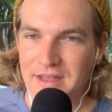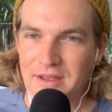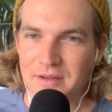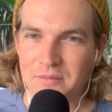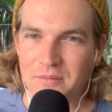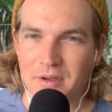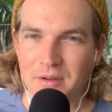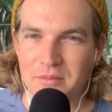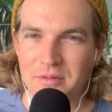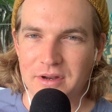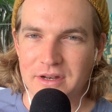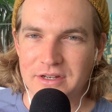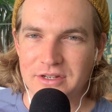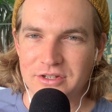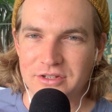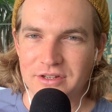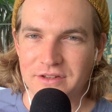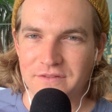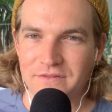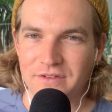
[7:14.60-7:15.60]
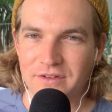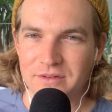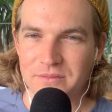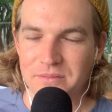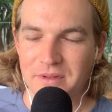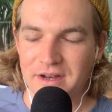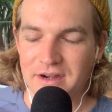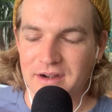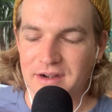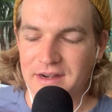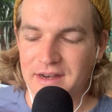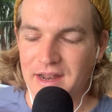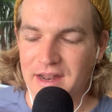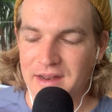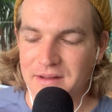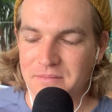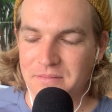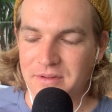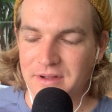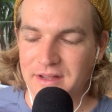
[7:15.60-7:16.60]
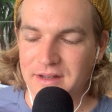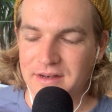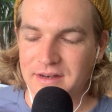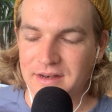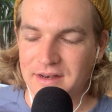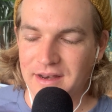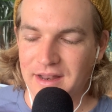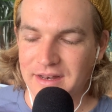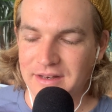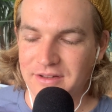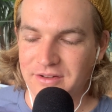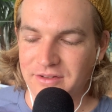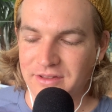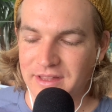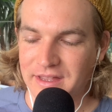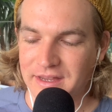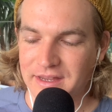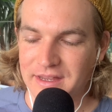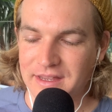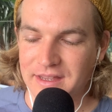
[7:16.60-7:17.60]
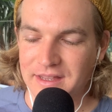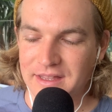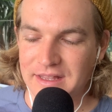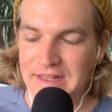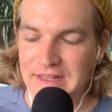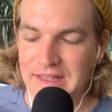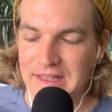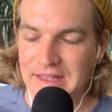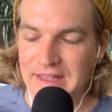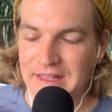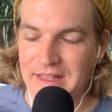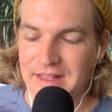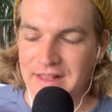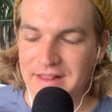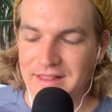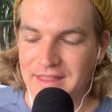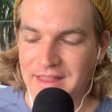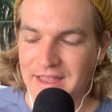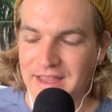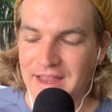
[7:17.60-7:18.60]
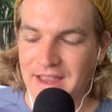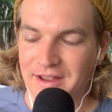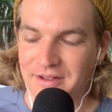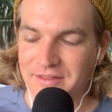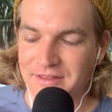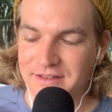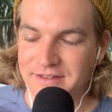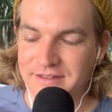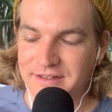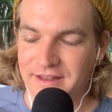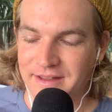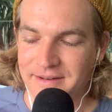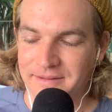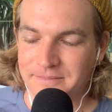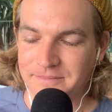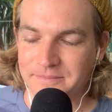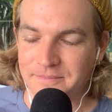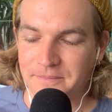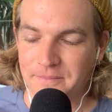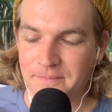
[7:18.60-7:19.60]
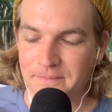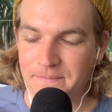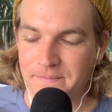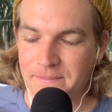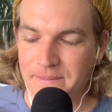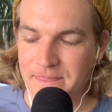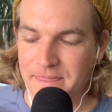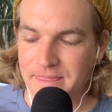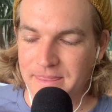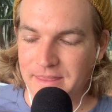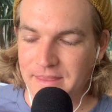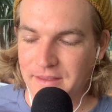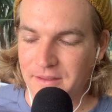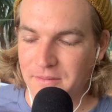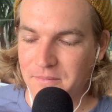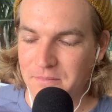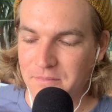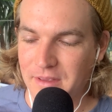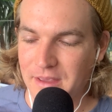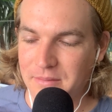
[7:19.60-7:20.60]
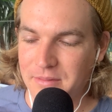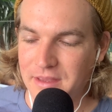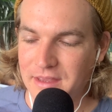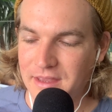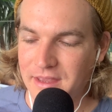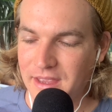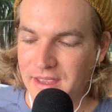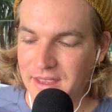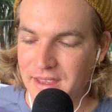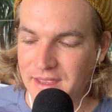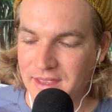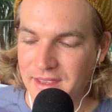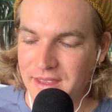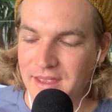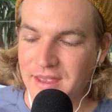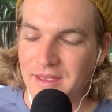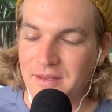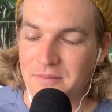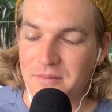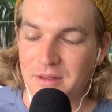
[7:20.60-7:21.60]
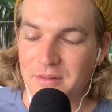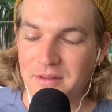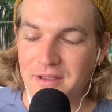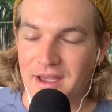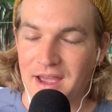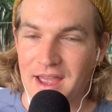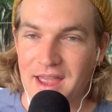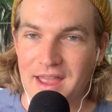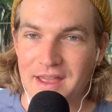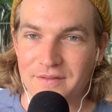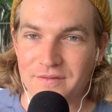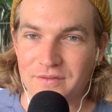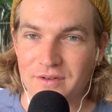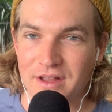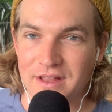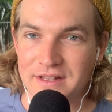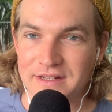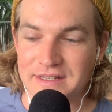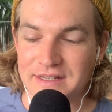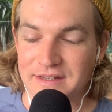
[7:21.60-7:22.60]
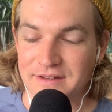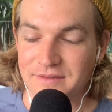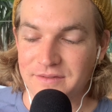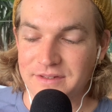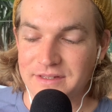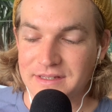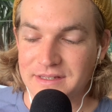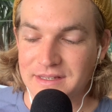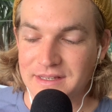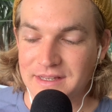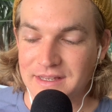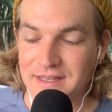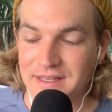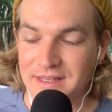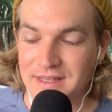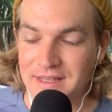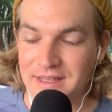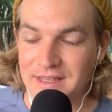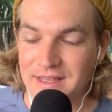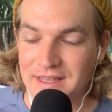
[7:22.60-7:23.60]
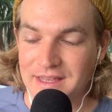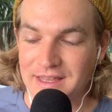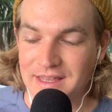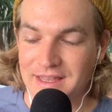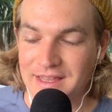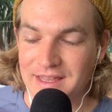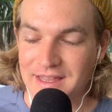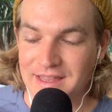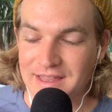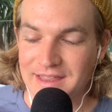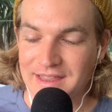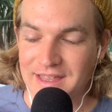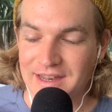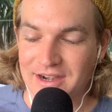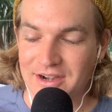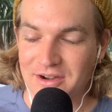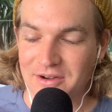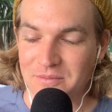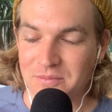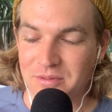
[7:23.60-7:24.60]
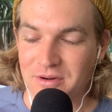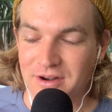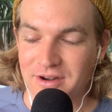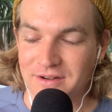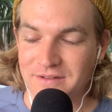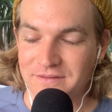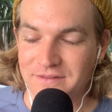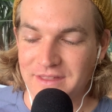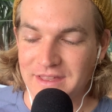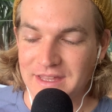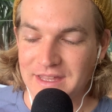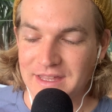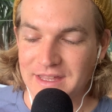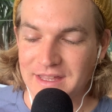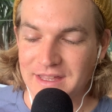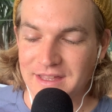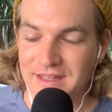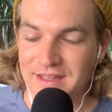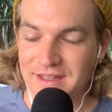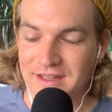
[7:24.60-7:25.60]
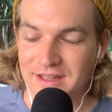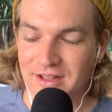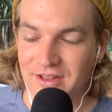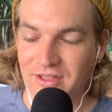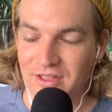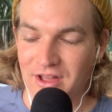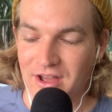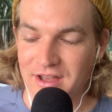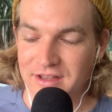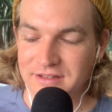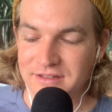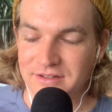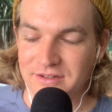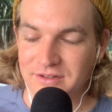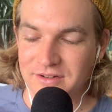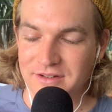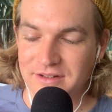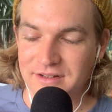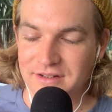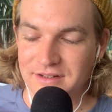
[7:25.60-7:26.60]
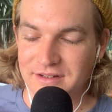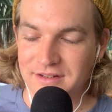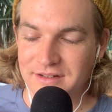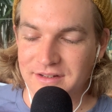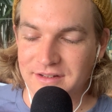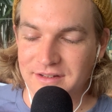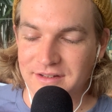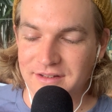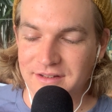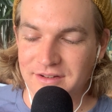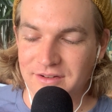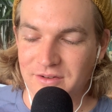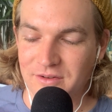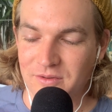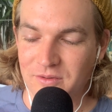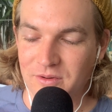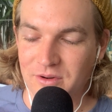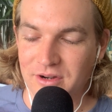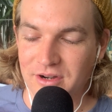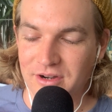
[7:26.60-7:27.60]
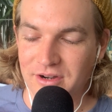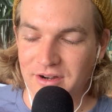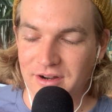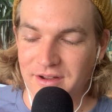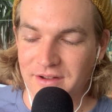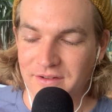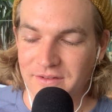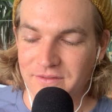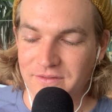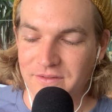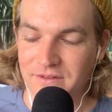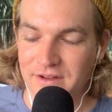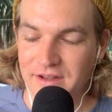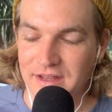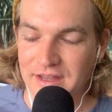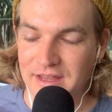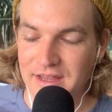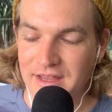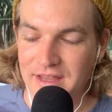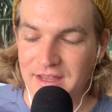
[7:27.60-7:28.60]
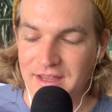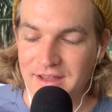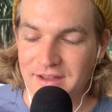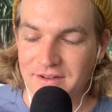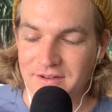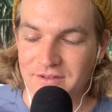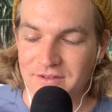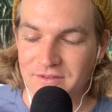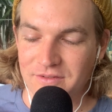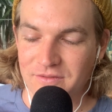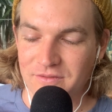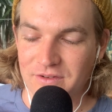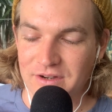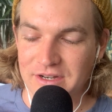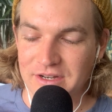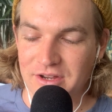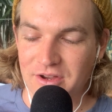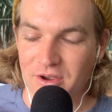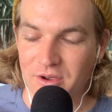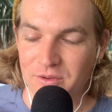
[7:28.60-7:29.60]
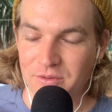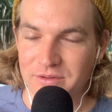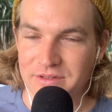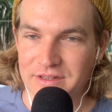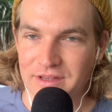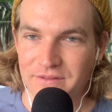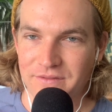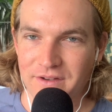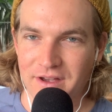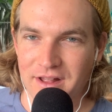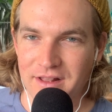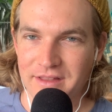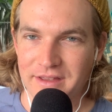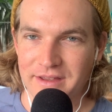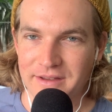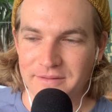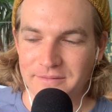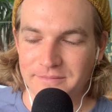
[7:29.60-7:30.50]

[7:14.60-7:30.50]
My brain usually feels better at night, but I do like laying out in the sun. Maybe I have relatives that are part of a lost order of rhynchocephalia.